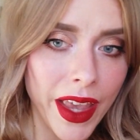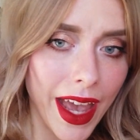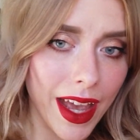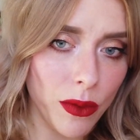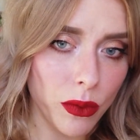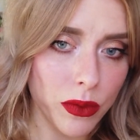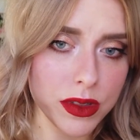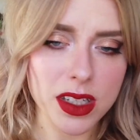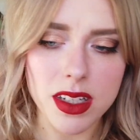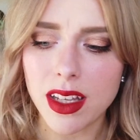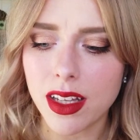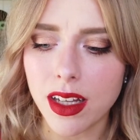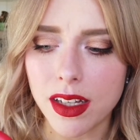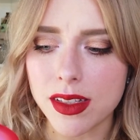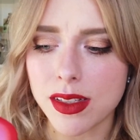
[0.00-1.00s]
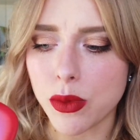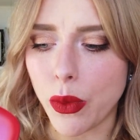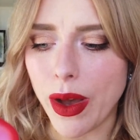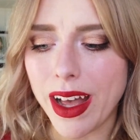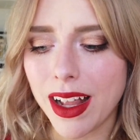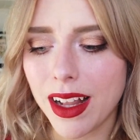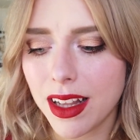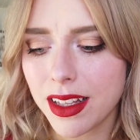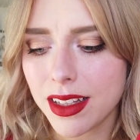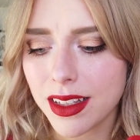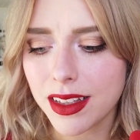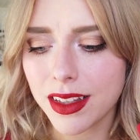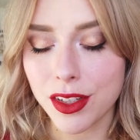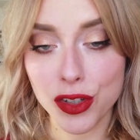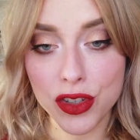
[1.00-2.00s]
And as well,
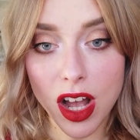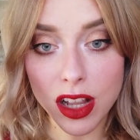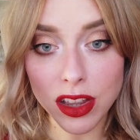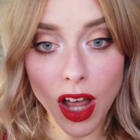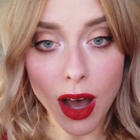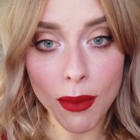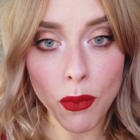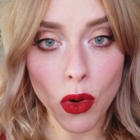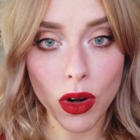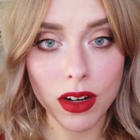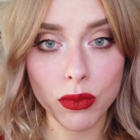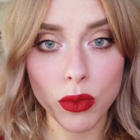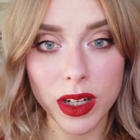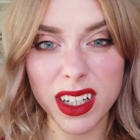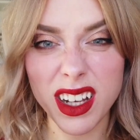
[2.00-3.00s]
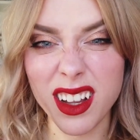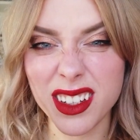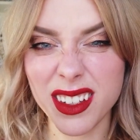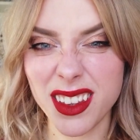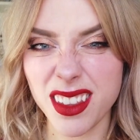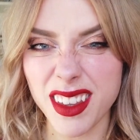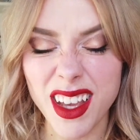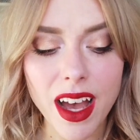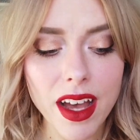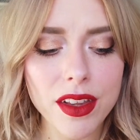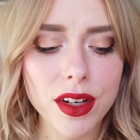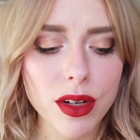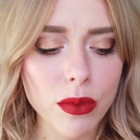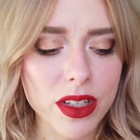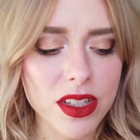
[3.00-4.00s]
there's a lot more of one color than the
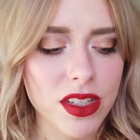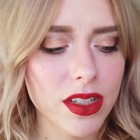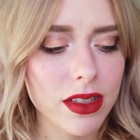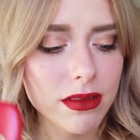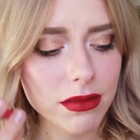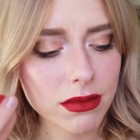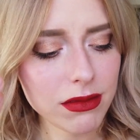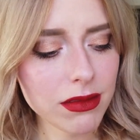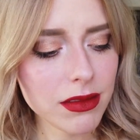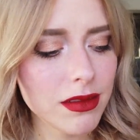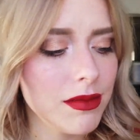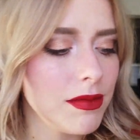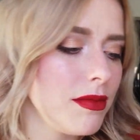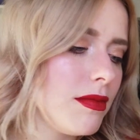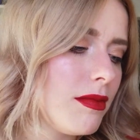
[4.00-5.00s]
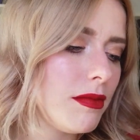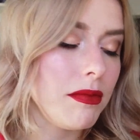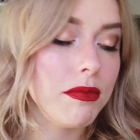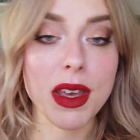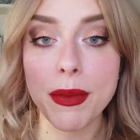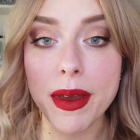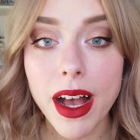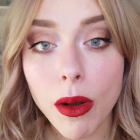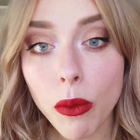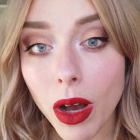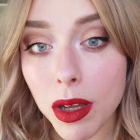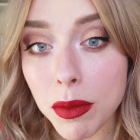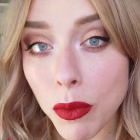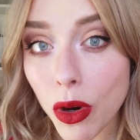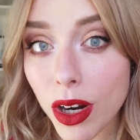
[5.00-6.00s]
other, which Maybe I
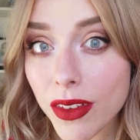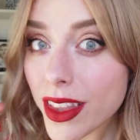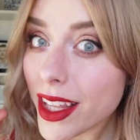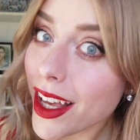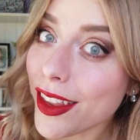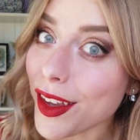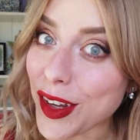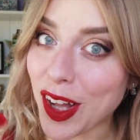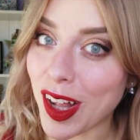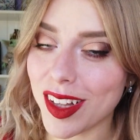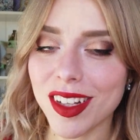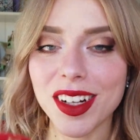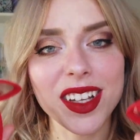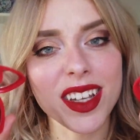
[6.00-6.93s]
want more of the other color,